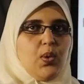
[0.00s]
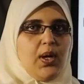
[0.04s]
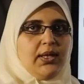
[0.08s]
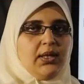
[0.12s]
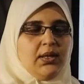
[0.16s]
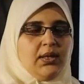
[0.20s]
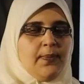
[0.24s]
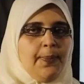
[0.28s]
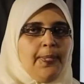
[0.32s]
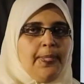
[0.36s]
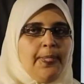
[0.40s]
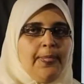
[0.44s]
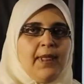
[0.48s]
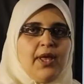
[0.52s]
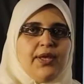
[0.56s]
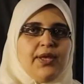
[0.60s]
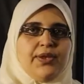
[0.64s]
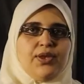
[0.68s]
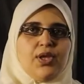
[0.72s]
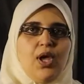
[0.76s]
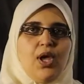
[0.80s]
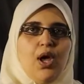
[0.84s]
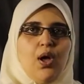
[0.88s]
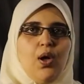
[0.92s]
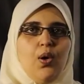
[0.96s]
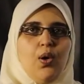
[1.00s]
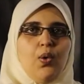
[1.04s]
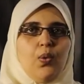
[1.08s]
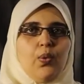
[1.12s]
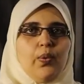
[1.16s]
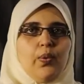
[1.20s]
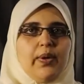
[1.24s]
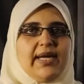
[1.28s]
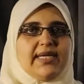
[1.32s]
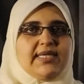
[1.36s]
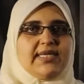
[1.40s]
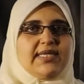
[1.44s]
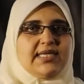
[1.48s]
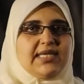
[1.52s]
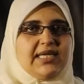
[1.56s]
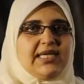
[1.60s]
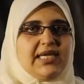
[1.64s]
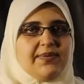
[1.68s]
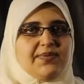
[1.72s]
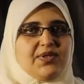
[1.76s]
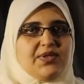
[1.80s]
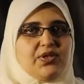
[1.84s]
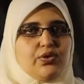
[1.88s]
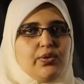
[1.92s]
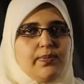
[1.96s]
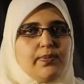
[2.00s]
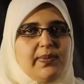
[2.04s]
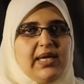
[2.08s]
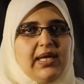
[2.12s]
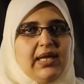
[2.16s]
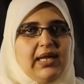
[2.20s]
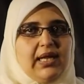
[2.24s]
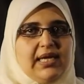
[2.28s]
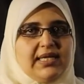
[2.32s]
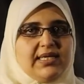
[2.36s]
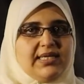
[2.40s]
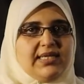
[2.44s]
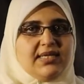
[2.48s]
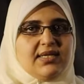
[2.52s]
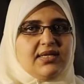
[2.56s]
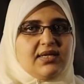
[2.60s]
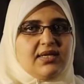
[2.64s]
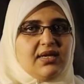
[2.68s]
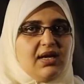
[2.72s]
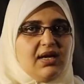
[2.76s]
one. No, it seems to be less